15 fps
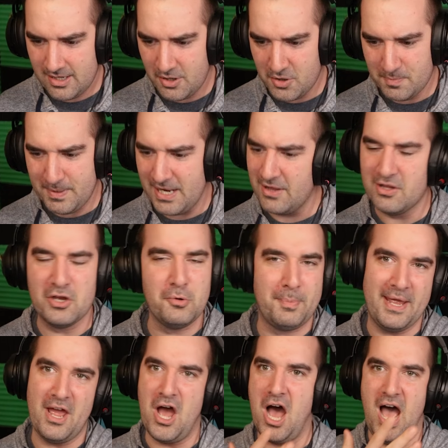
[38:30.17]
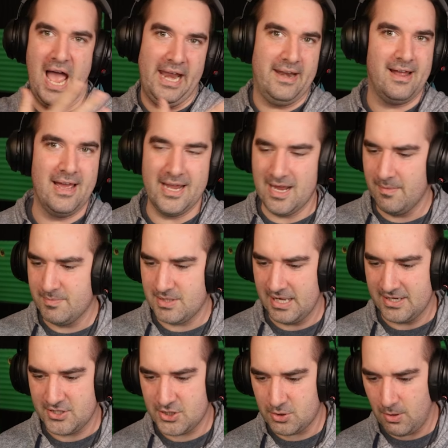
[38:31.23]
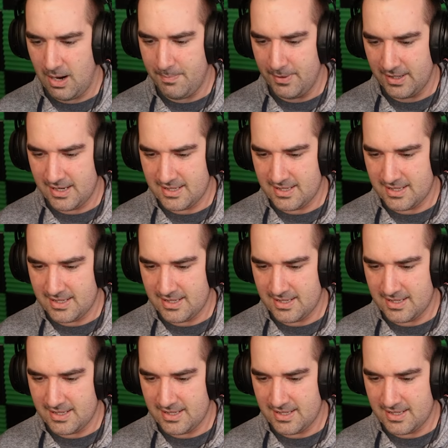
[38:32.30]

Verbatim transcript: It would be a little bit hot. I am like scraping